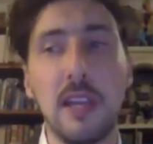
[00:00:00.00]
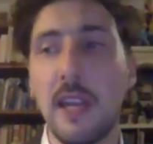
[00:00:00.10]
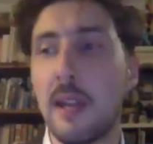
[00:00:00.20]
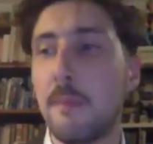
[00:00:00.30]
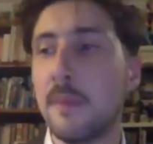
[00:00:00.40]

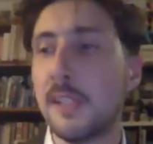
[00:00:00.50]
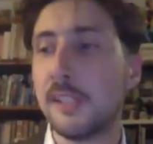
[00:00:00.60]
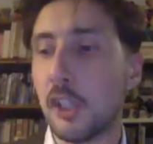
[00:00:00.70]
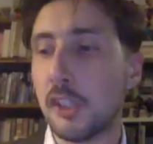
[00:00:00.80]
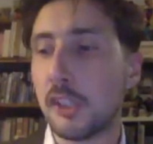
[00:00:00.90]
um,
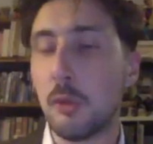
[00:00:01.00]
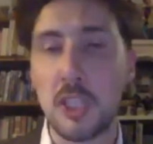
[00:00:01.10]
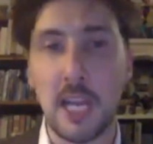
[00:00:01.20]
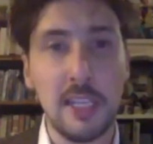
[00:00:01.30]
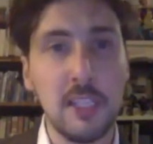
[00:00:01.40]
it's not so
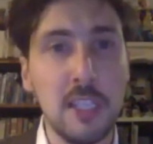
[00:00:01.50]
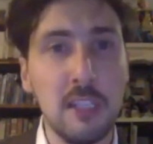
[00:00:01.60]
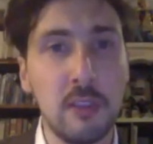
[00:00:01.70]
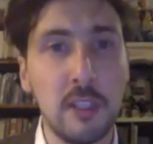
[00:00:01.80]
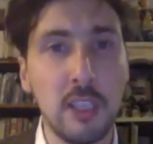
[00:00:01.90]

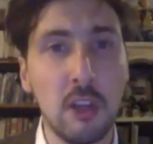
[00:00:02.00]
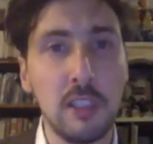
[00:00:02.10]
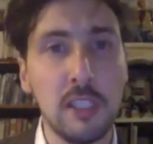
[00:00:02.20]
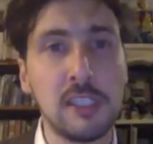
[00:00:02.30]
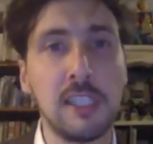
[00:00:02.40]
challenging for the
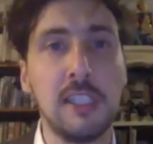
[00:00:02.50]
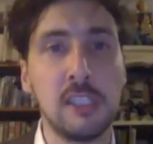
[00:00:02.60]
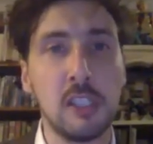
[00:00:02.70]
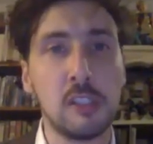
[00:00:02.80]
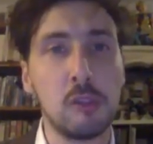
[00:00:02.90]
audience and
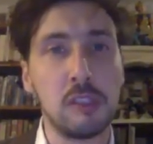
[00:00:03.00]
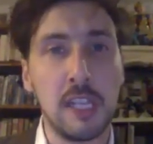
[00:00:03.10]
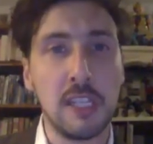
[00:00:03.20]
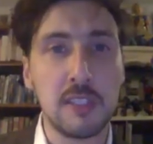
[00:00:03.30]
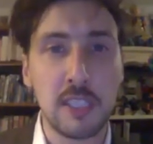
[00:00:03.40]
it's not so
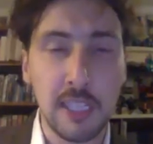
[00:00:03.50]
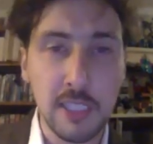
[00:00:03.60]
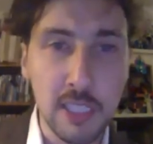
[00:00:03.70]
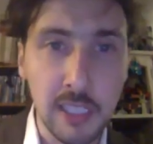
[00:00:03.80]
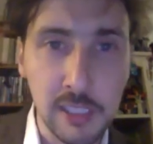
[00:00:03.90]

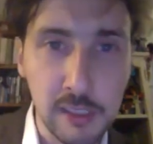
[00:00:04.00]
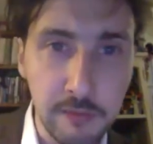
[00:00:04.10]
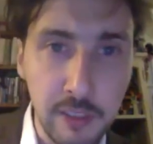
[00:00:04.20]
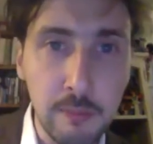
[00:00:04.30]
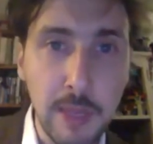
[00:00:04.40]
challenging as
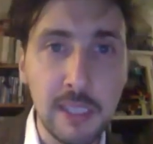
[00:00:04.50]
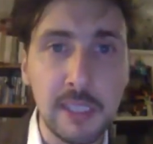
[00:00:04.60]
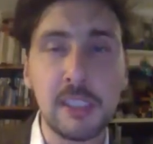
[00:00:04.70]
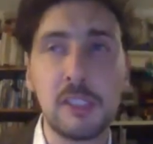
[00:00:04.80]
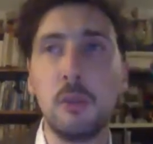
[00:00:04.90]

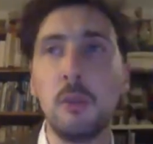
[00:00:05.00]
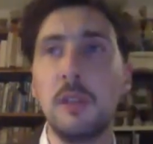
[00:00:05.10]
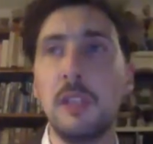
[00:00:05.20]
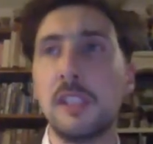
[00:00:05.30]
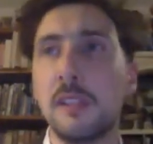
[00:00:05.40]
filmmakers to do
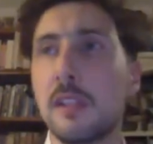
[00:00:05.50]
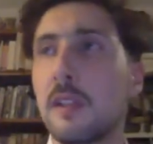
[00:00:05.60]
this